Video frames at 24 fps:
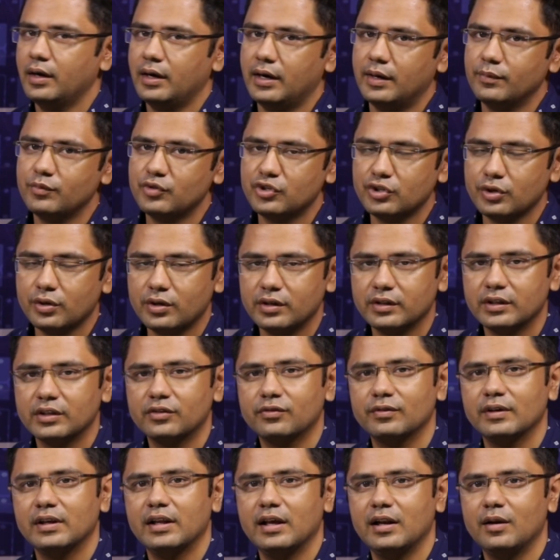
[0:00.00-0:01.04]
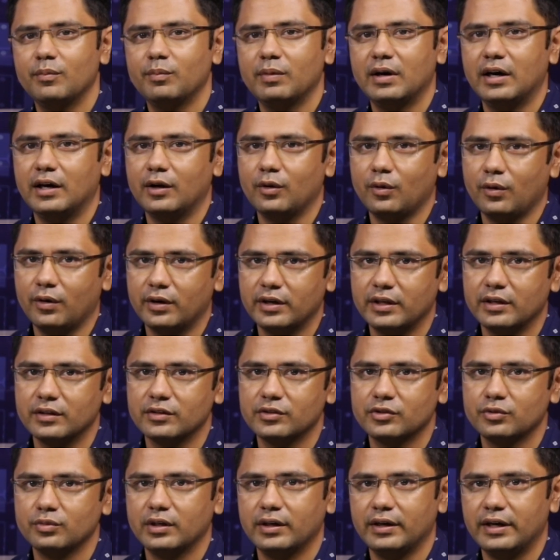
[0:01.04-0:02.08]
I'm sure this will help our
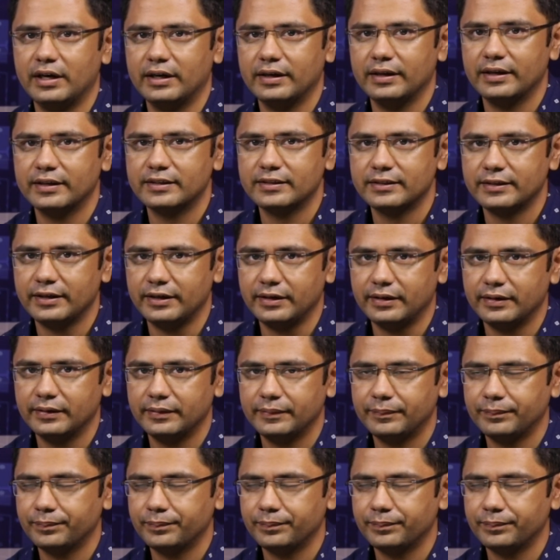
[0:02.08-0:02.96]
audience to a great extent.